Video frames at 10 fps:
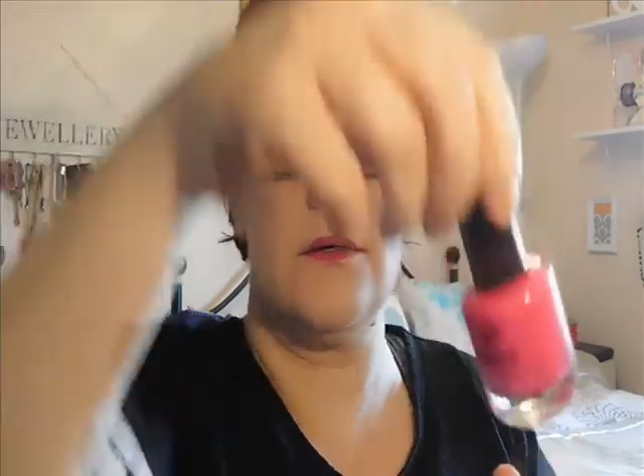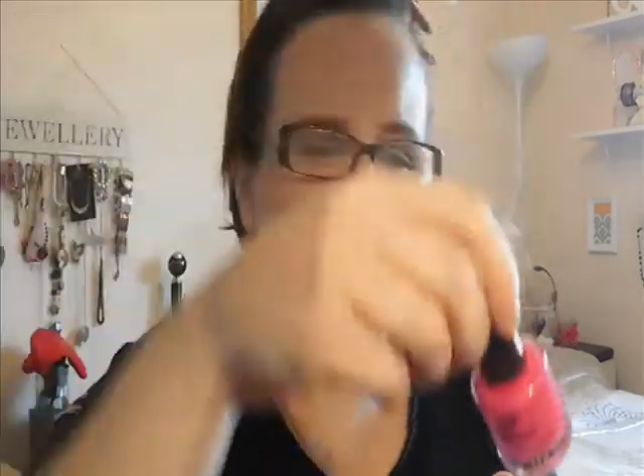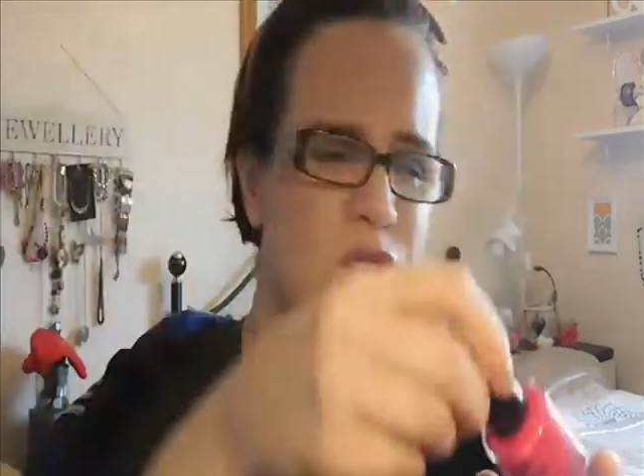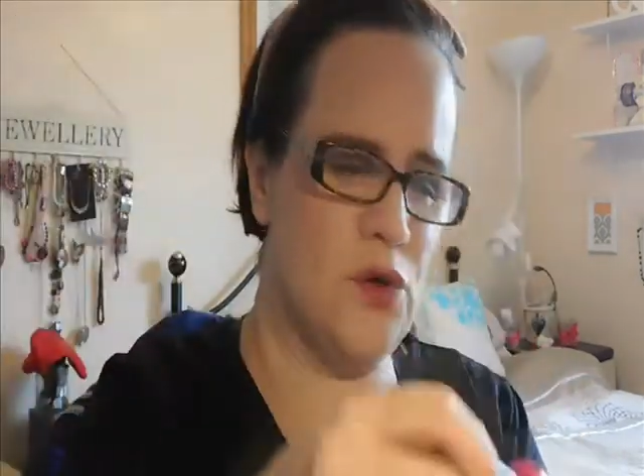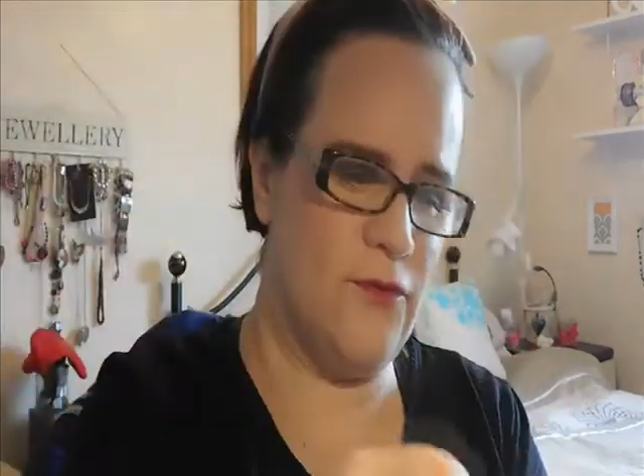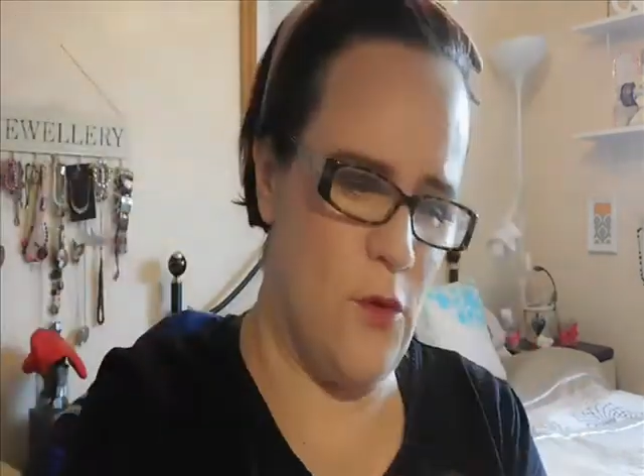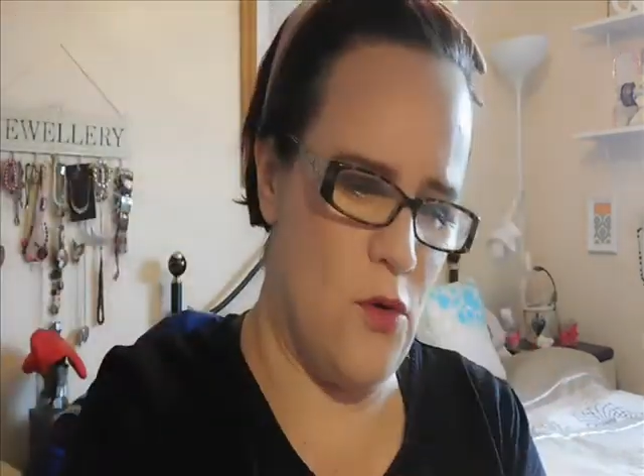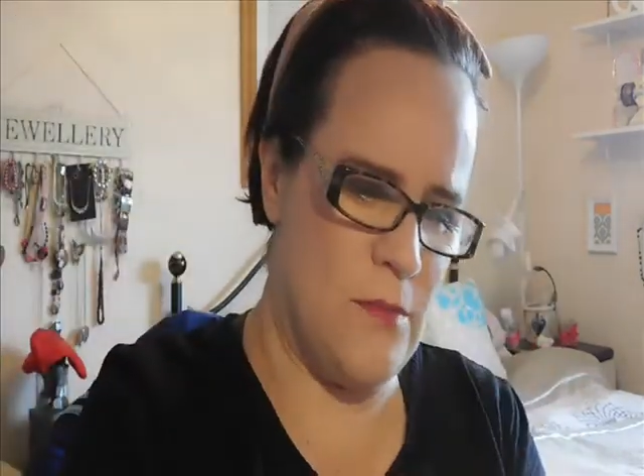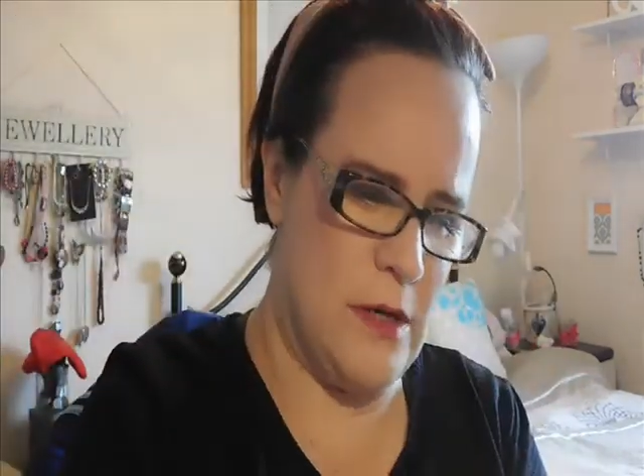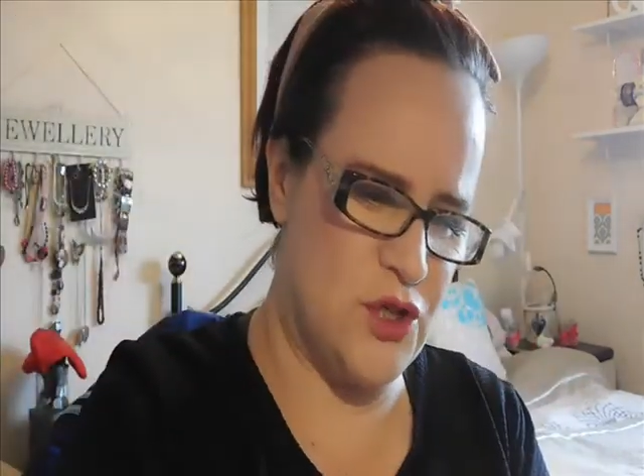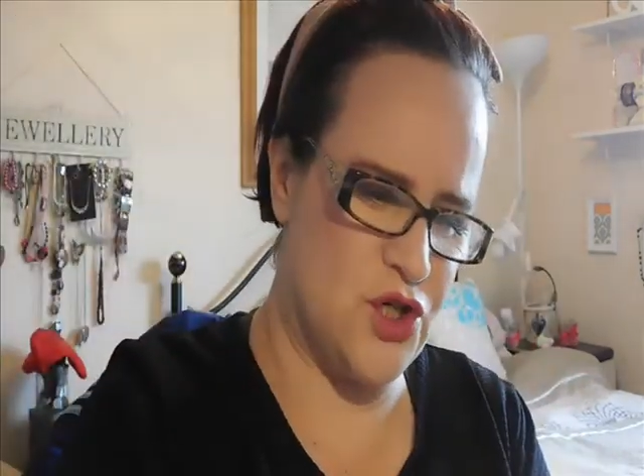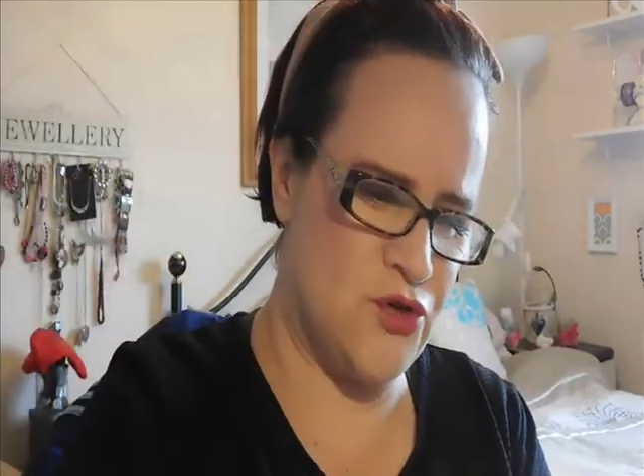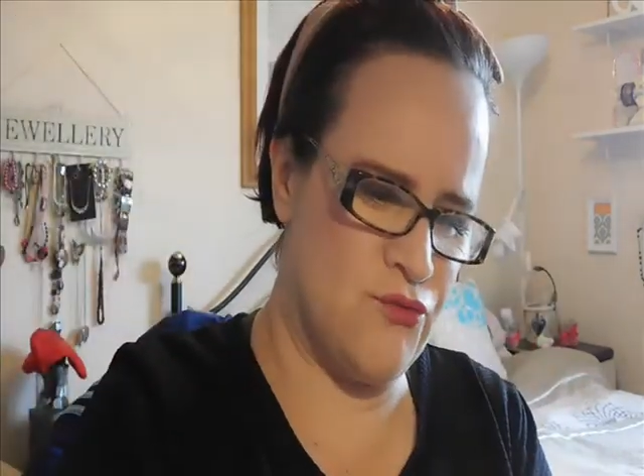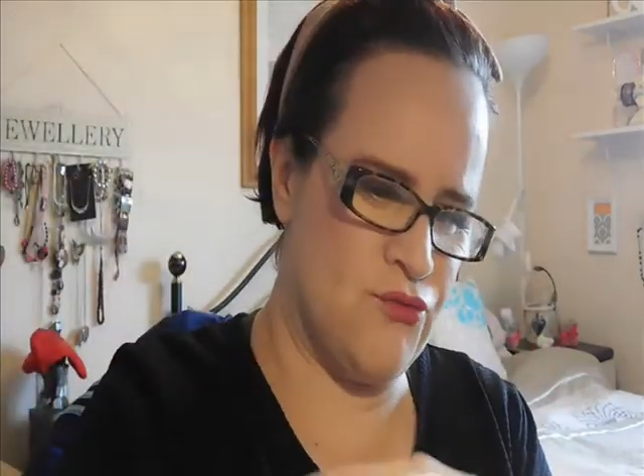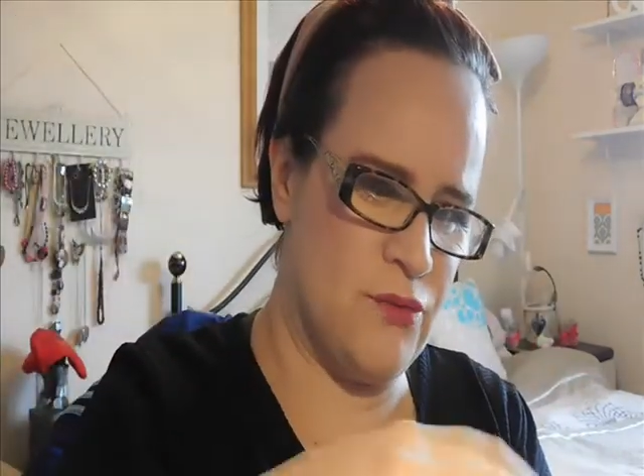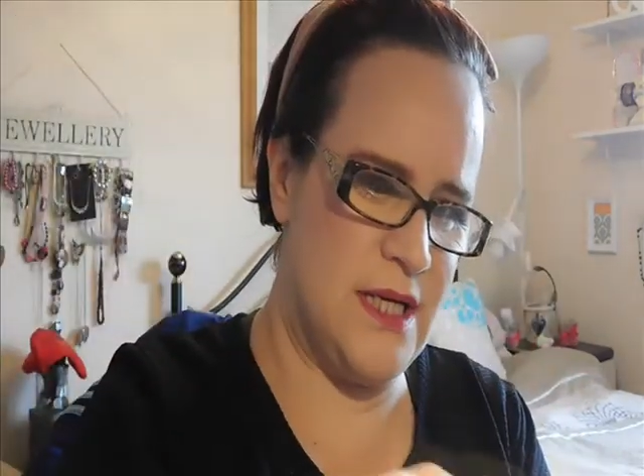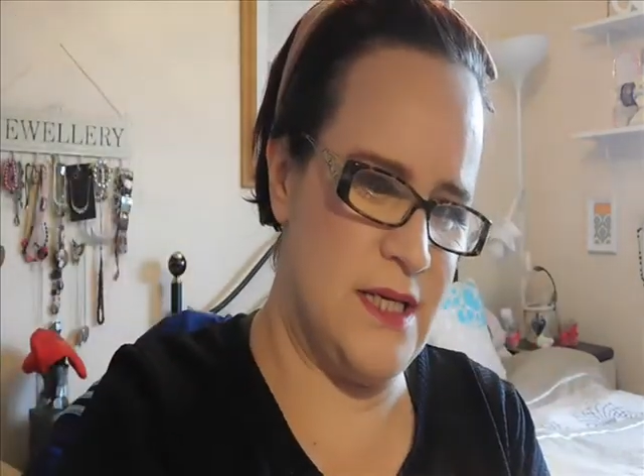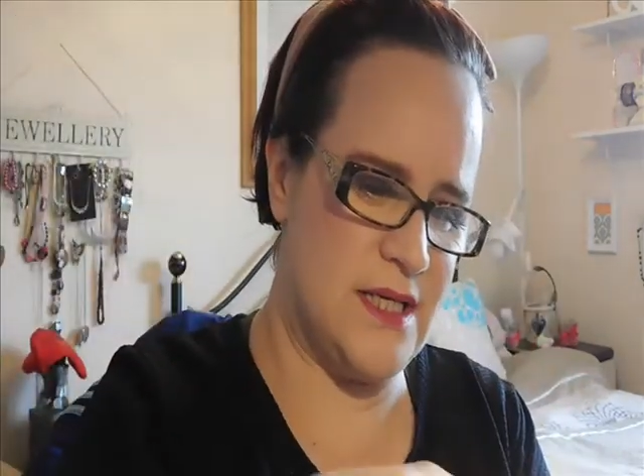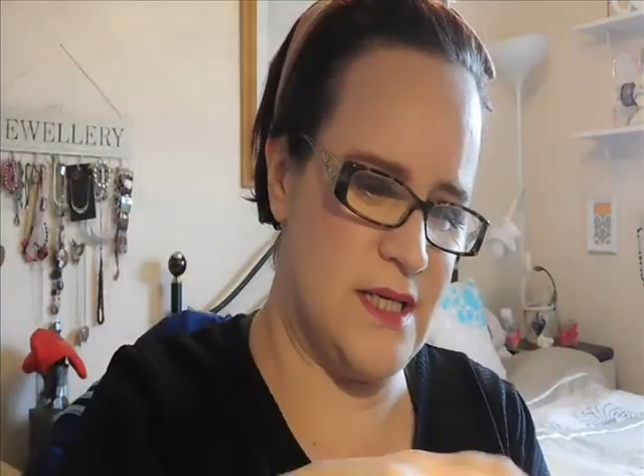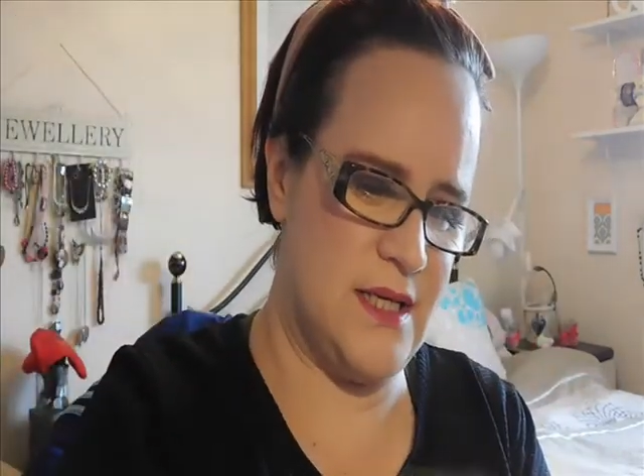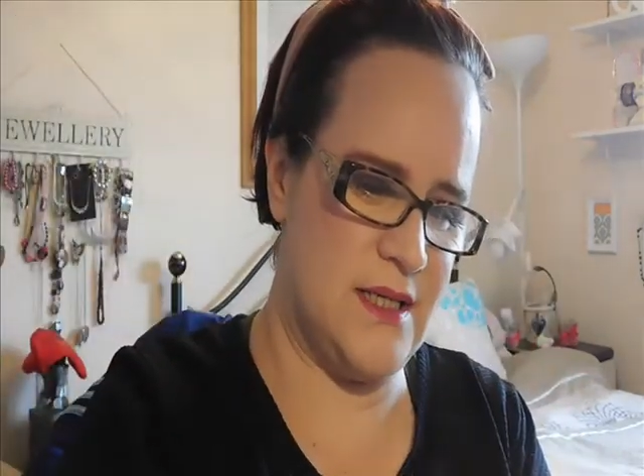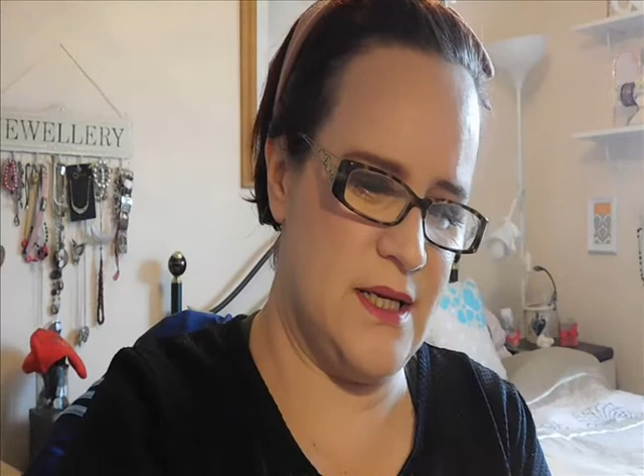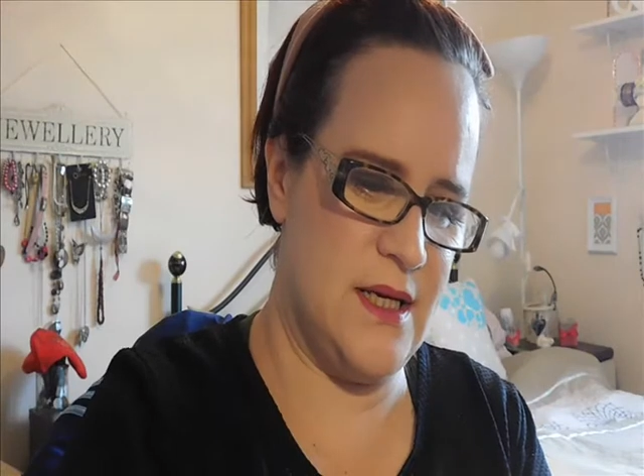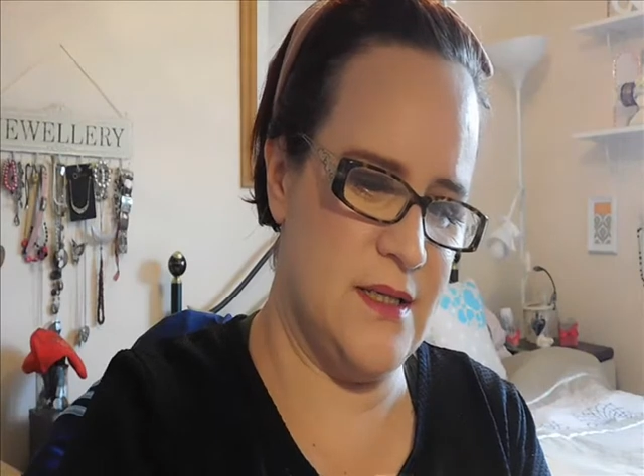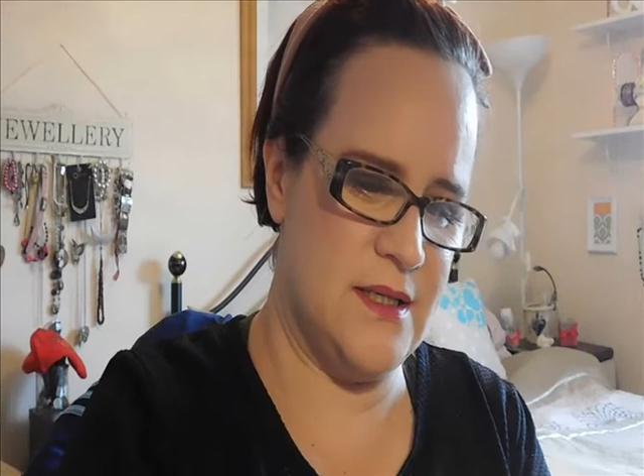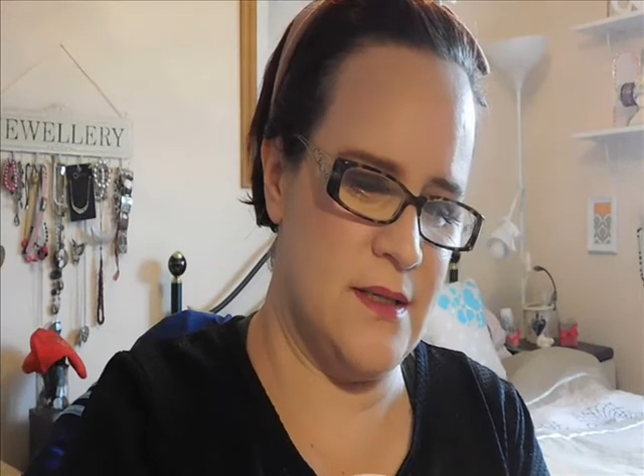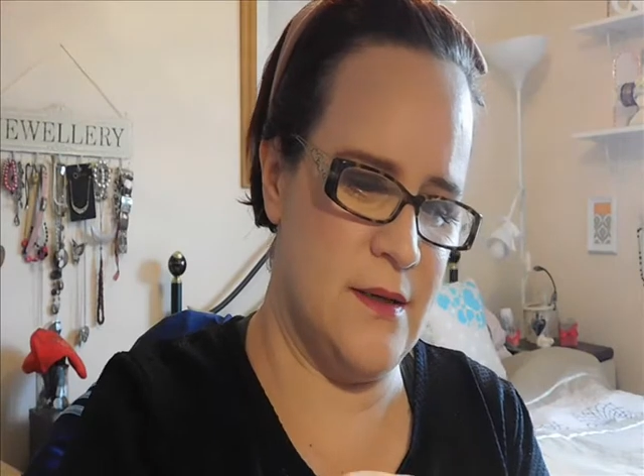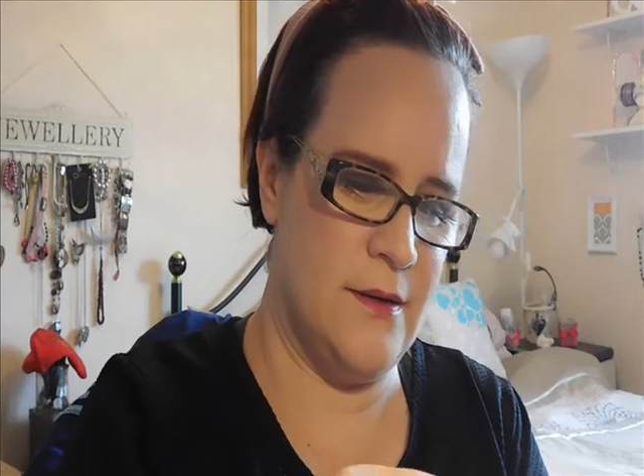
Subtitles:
Sort of almost cerise this is.